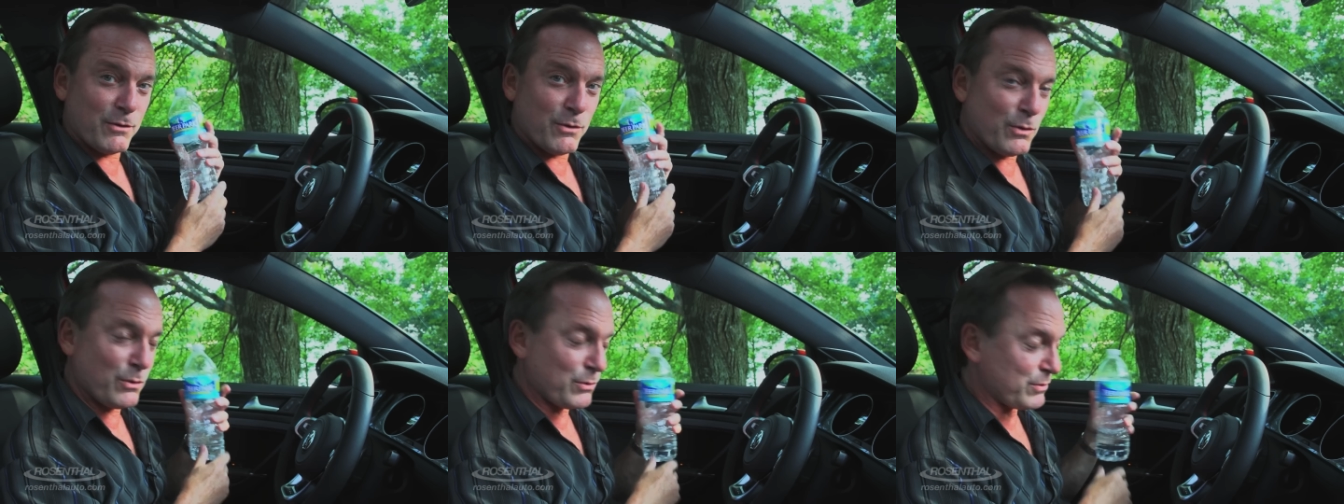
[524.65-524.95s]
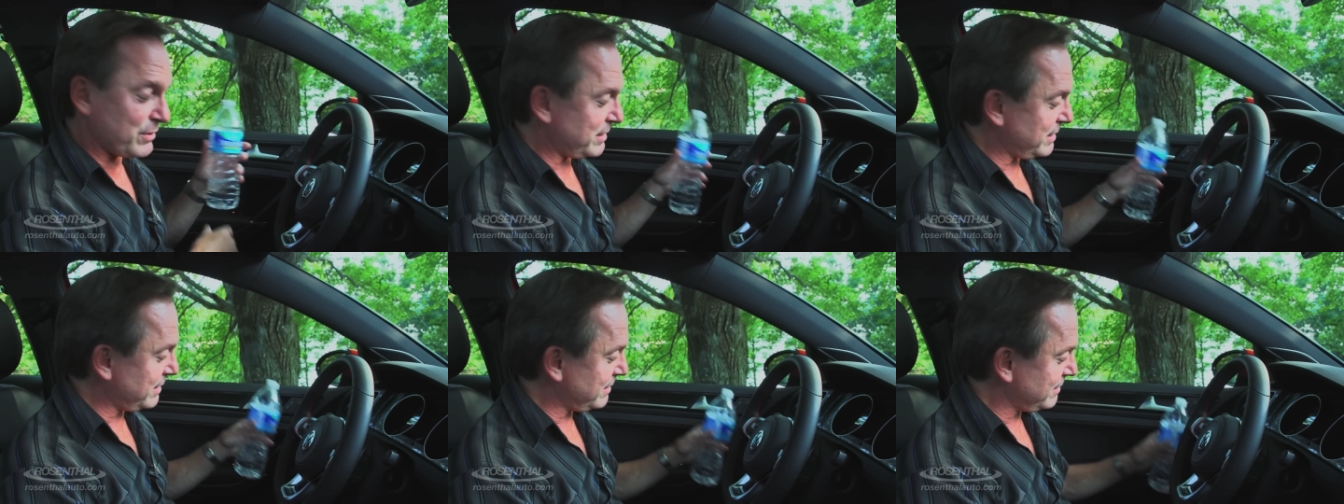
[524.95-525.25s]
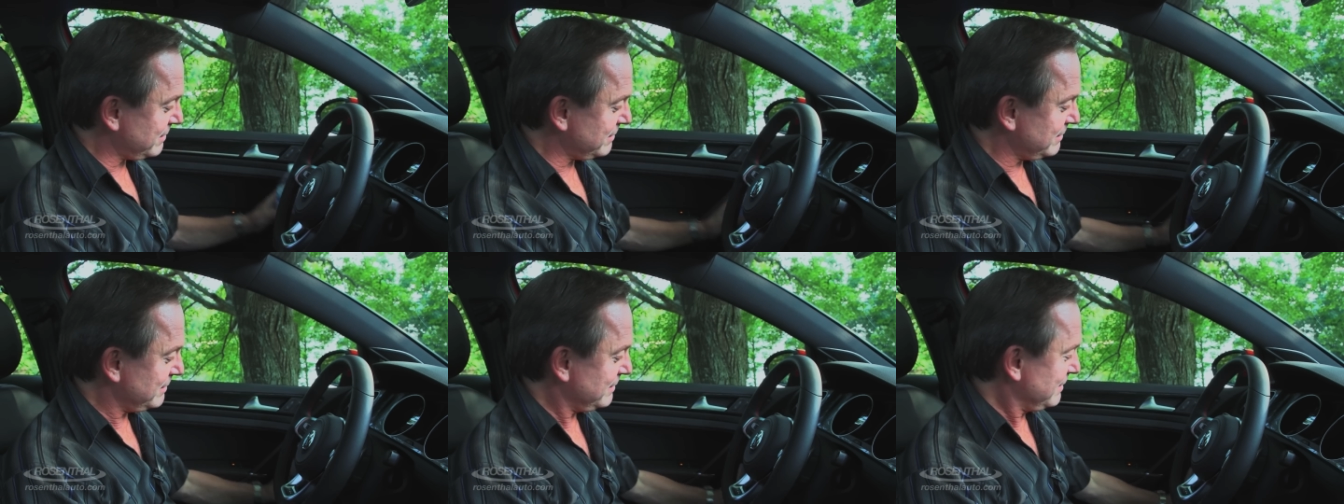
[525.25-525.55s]
holder
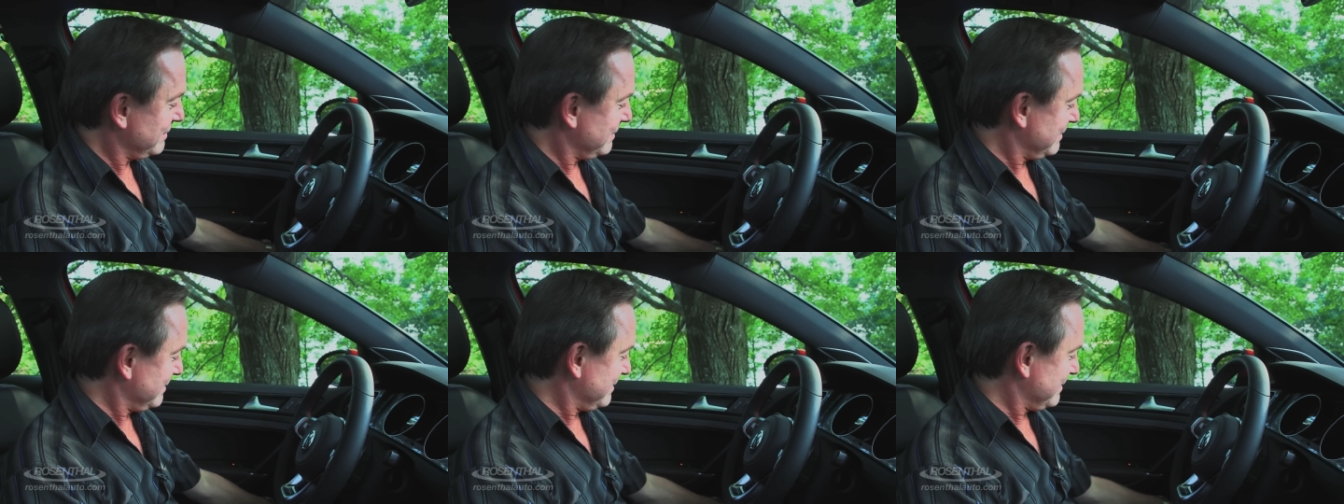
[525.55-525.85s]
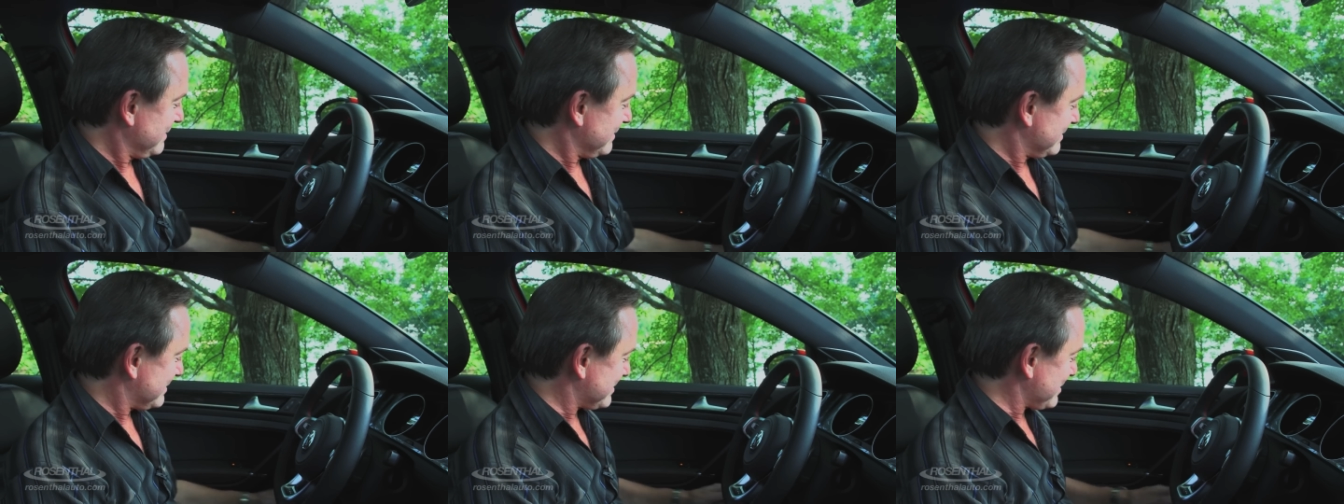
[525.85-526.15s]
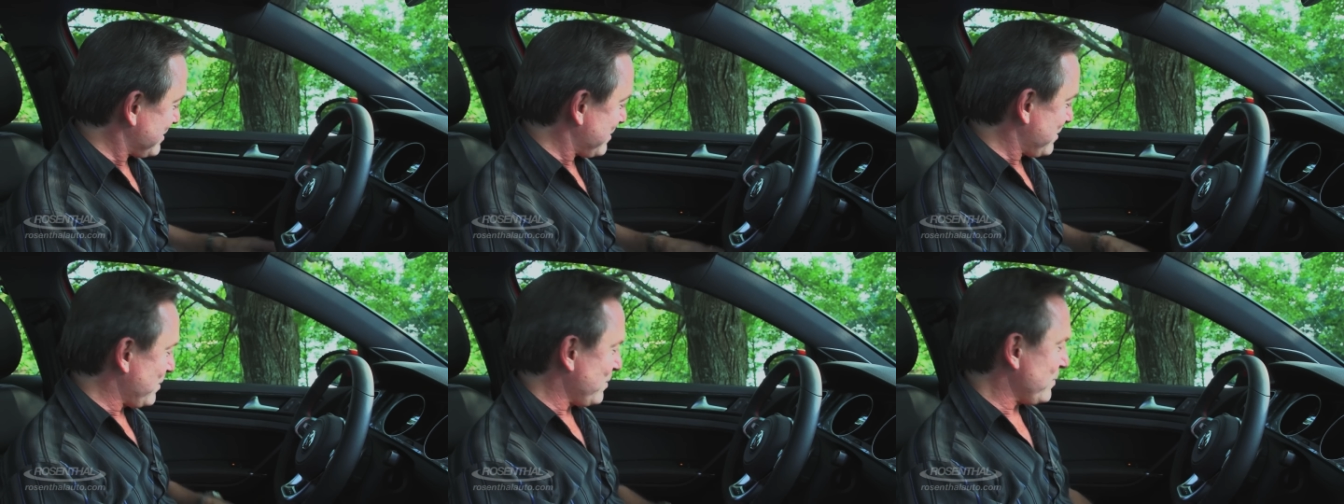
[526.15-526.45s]
here,
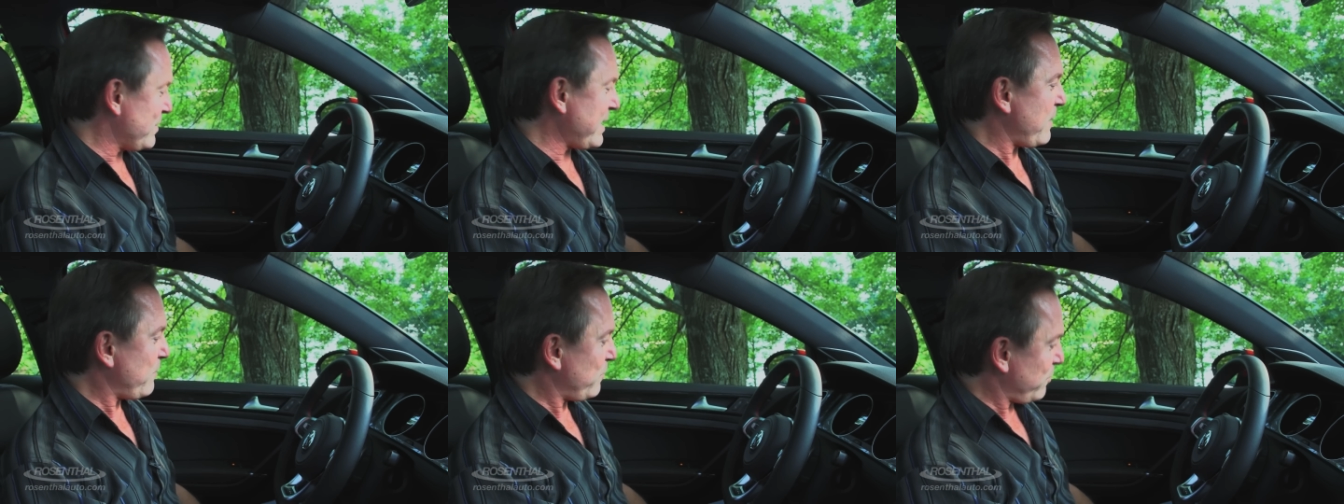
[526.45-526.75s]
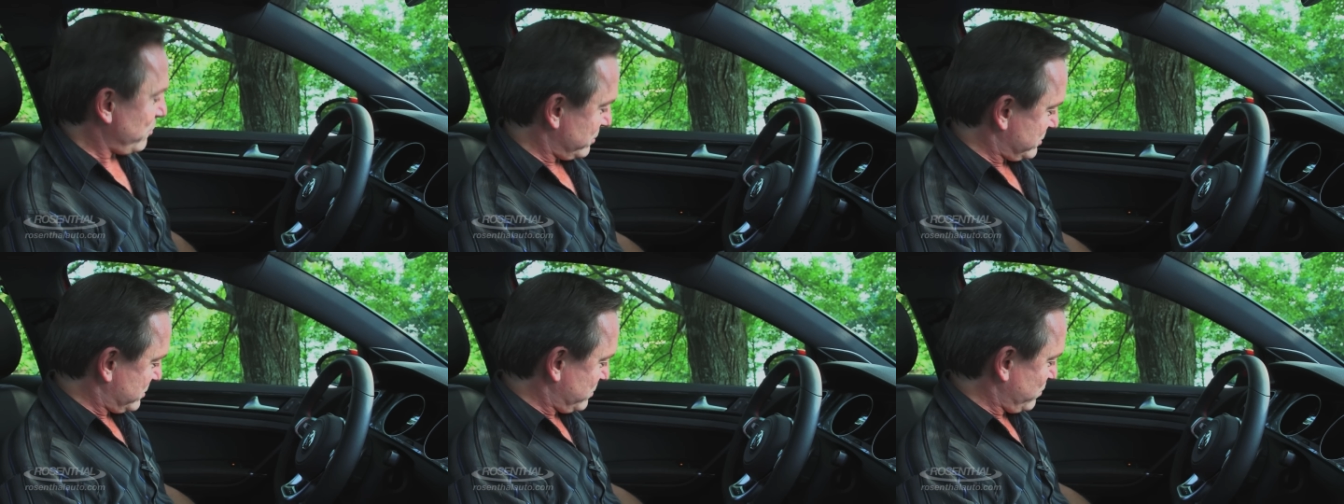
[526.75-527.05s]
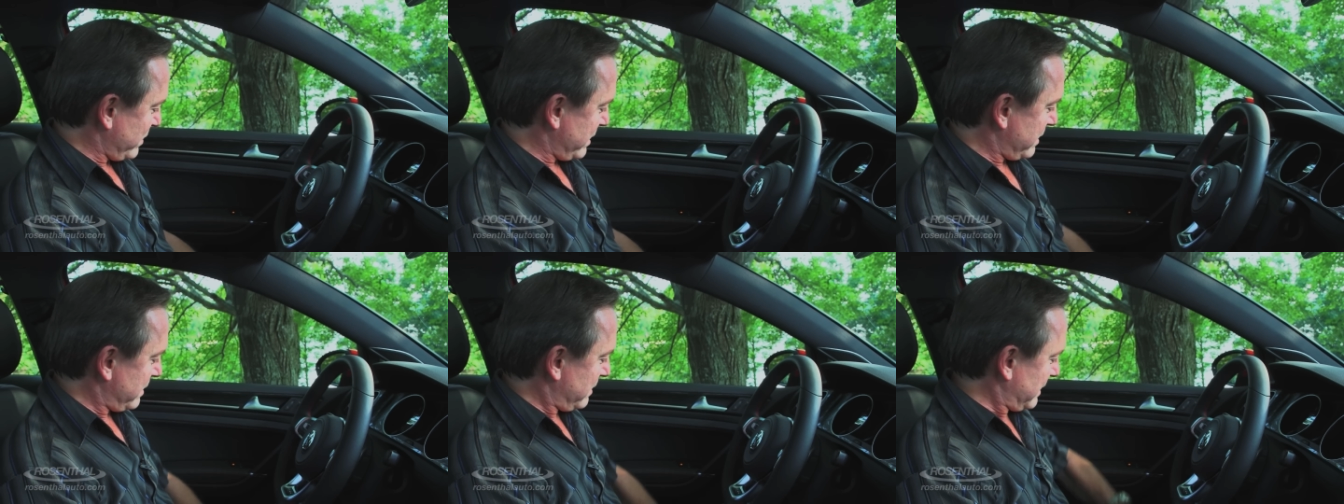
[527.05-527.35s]
so that works
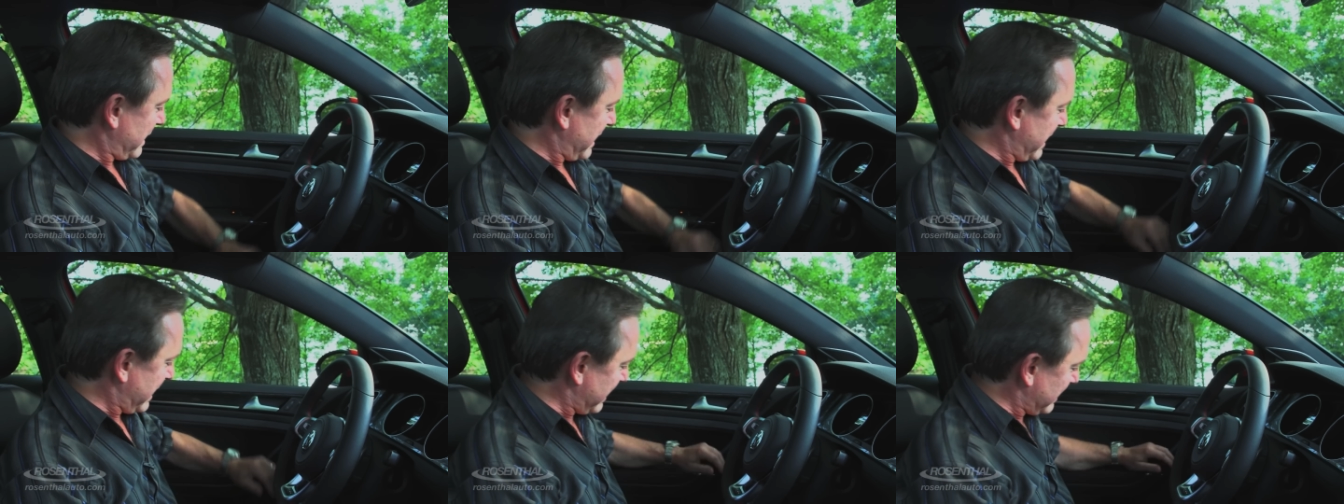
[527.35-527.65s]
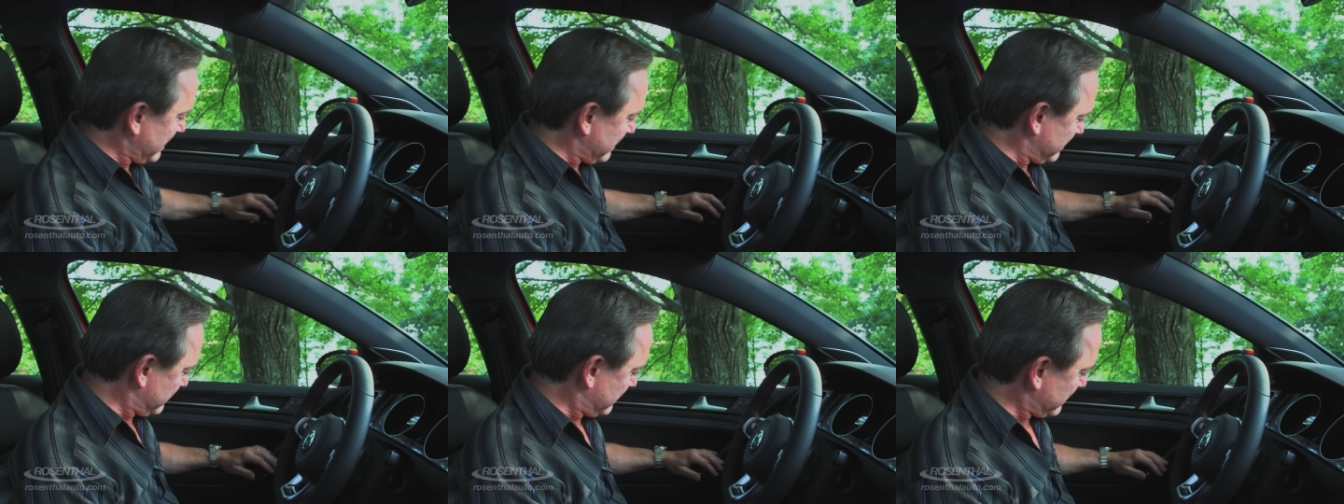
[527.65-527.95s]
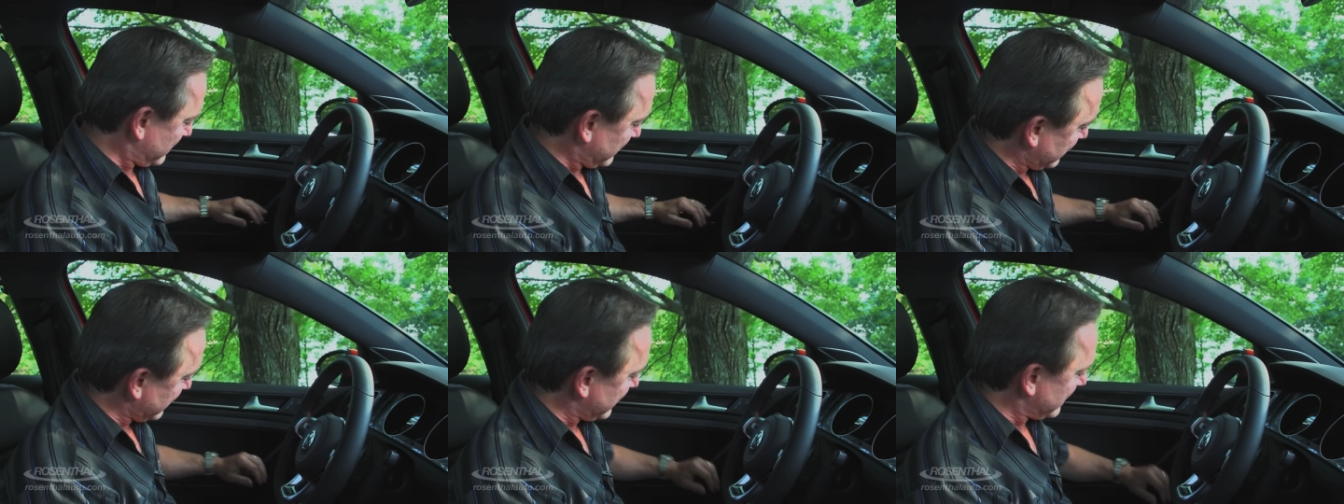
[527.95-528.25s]
well. And
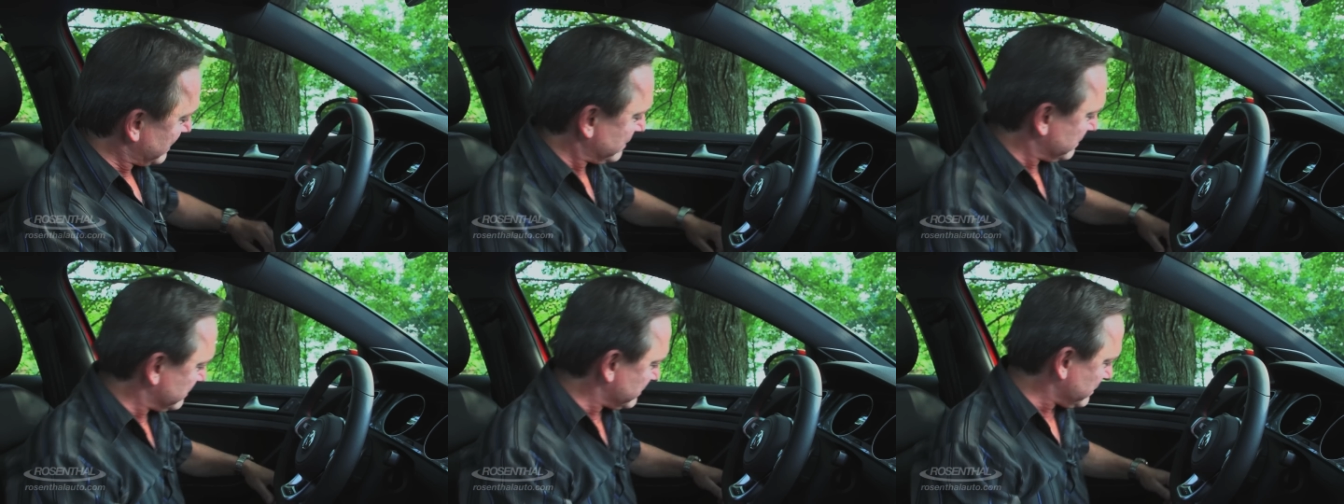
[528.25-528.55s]
again,